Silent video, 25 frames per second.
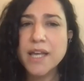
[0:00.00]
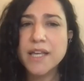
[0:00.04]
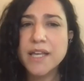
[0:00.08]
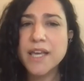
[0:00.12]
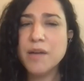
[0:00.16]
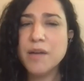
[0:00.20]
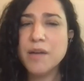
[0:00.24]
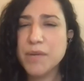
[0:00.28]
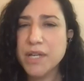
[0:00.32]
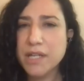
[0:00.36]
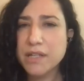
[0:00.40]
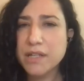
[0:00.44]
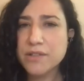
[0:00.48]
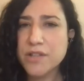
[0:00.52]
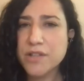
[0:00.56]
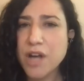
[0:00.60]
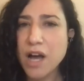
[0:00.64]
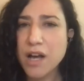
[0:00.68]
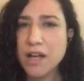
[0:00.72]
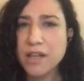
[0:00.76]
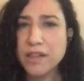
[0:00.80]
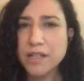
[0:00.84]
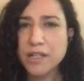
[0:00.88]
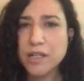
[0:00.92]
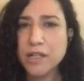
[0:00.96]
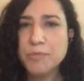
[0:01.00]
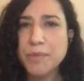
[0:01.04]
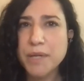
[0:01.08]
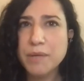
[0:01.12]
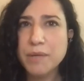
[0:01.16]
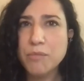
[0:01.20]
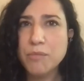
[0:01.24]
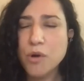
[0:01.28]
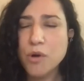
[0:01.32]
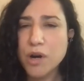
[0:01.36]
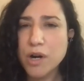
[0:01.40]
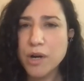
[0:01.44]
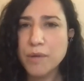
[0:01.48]
Can we talk a little bit
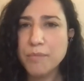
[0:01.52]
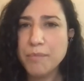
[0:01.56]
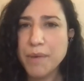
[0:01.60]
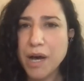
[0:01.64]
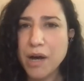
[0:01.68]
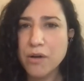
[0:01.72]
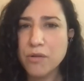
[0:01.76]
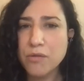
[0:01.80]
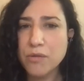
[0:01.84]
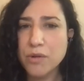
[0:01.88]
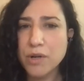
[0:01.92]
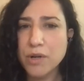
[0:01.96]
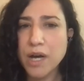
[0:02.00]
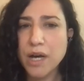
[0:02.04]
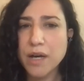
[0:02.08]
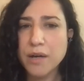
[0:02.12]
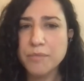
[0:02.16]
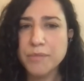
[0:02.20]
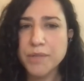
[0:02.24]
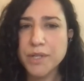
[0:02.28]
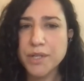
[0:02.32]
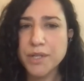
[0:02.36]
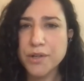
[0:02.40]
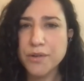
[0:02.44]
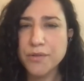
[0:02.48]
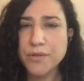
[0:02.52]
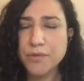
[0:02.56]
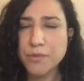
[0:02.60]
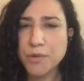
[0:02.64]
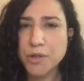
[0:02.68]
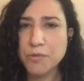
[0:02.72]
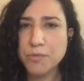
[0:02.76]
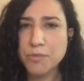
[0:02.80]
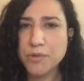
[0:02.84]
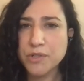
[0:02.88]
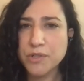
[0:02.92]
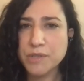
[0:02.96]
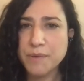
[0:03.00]
more about, from
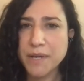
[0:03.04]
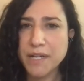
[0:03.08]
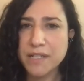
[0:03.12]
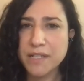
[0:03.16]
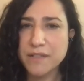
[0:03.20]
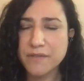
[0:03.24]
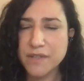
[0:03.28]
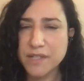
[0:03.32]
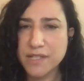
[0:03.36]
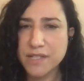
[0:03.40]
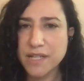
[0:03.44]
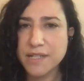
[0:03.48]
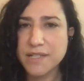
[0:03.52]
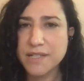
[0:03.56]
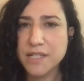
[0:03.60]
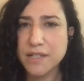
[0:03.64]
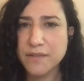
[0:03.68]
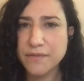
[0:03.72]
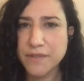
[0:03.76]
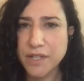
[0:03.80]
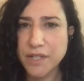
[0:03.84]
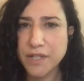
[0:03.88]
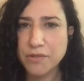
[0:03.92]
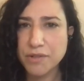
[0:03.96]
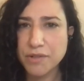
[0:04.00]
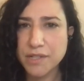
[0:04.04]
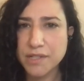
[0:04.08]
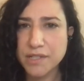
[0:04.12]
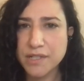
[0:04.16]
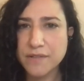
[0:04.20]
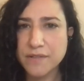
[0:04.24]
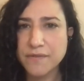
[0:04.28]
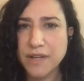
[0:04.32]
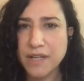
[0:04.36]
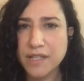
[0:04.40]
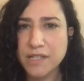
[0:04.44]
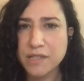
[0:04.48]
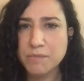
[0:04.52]
your perspective, this idea of increased
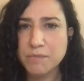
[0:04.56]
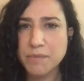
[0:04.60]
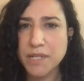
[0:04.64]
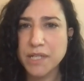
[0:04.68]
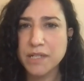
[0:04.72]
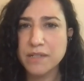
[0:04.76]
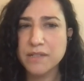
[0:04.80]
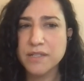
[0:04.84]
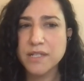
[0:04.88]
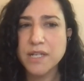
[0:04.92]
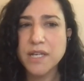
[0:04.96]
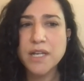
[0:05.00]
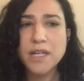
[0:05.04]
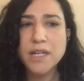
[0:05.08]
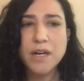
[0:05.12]
investment?